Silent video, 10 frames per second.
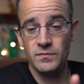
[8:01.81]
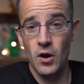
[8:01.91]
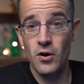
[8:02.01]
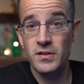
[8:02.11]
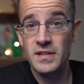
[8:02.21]

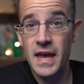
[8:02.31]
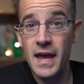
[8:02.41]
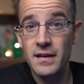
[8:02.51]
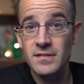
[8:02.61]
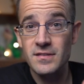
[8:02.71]
heart
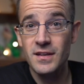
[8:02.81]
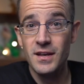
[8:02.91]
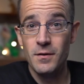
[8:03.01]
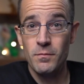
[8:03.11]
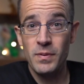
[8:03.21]
attacks,
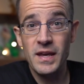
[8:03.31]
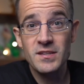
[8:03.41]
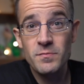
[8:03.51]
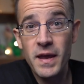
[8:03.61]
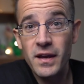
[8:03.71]

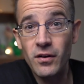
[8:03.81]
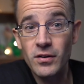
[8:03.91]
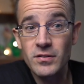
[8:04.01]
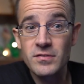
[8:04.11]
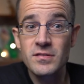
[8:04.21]

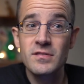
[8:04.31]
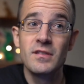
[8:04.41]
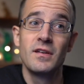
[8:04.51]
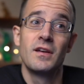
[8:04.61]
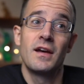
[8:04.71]

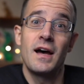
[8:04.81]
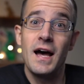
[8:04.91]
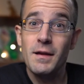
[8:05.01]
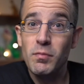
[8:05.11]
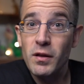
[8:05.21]
pacemakers,
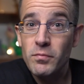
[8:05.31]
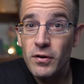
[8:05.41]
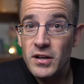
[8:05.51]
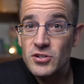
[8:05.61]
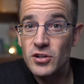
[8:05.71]
high blood
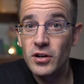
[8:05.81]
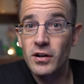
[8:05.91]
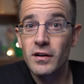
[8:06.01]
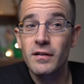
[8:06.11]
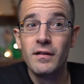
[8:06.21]

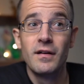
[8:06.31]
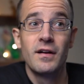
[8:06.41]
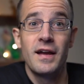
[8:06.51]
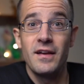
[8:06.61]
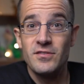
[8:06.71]
pressure,
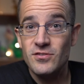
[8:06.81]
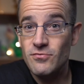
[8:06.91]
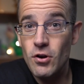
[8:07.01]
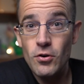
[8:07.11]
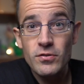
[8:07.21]

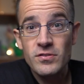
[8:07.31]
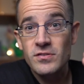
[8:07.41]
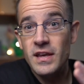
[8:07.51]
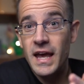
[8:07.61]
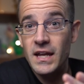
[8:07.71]

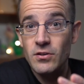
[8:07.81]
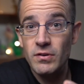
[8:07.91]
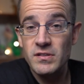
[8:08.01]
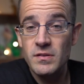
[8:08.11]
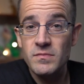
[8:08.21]
strokes,
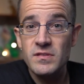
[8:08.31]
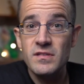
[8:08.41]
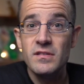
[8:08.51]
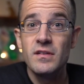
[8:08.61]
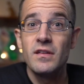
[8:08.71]

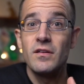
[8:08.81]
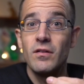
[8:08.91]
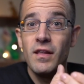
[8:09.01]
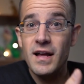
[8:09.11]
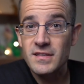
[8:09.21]
aneurysms. There are
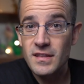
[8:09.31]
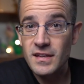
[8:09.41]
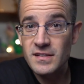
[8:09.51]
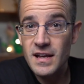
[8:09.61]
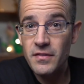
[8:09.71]
lots of
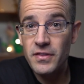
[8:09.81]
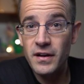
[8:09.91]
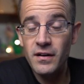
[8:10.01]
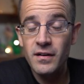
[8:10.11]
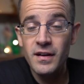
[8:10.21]
things out
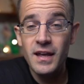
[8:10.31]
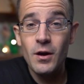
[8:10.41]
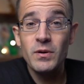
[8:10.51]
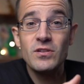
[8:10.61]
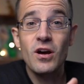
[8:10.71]
there,
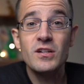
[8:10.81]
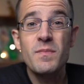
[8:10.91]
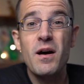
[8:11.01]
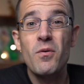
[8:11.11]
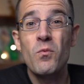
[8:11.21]
and we talked
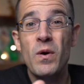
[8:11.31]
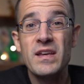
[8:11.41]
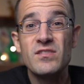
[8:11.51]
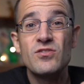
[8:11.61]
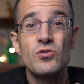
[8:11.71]
about
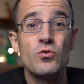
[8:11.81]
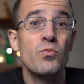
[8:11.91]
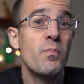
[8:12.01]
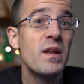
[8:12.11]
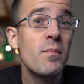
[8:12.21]
ways to
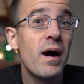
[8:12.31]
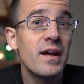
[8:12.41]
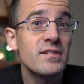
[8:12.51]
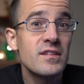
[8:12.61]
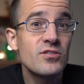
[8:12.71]

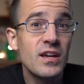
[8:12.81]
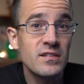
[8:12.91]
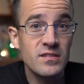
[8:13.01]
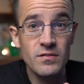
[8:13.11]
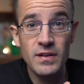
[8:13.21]
minimize the
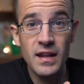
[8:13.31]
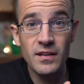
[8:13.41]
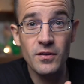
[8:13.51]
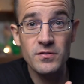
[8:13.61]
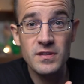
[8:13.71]
chances of
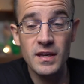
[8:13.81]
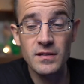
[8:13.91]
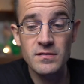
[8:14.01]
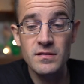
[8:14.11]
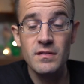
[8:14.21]
getting those
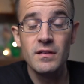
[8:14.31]
things.